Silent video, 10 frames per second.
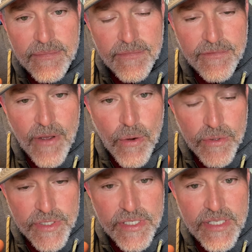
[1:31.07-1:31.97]

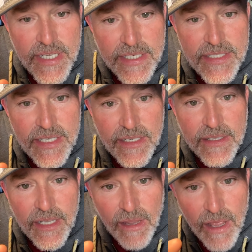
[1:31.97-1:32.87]
folks
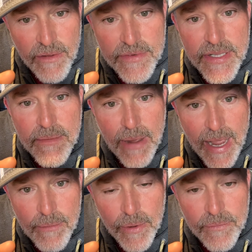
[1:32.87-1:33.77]
that loved the
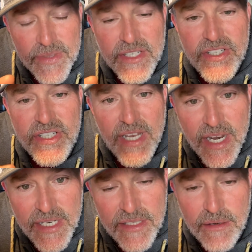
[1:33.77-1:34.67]
Bible, that
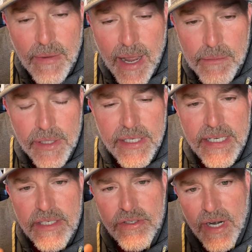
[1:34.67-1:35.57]
studied their Bible, and
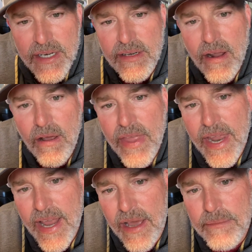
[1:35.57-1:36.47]
he traded all that
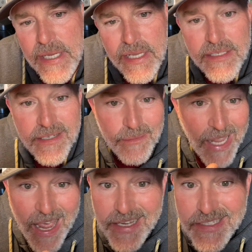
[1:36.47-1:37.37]
out because some
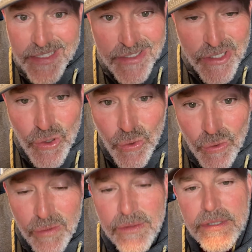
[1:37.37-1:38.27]
guys in
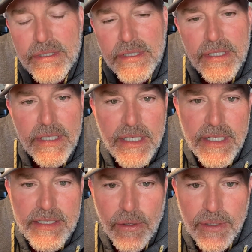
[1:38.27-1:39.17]
school
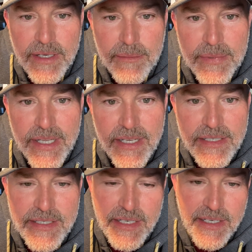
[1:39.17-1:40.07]
told him
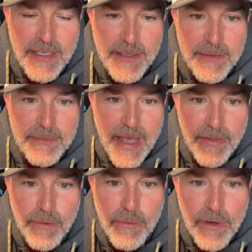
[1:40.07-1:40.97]
that how
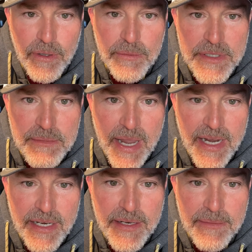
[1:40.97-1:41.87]
the world was
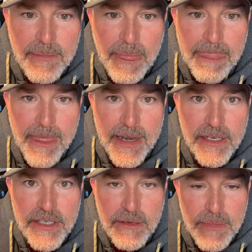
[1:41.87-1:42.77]
made, and it
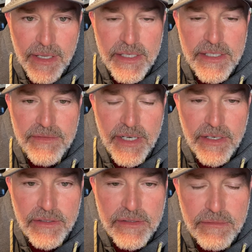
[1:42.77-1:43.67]
took millions of
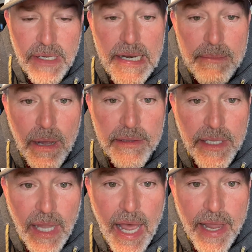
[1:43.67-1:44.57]
years, and he bought the
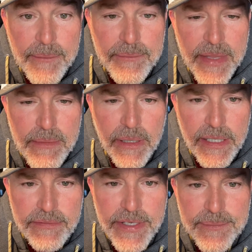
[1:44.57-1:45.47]
lie. He
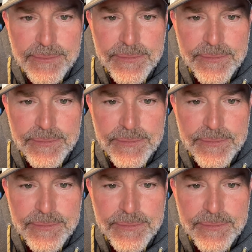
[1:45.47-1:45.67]
believed it.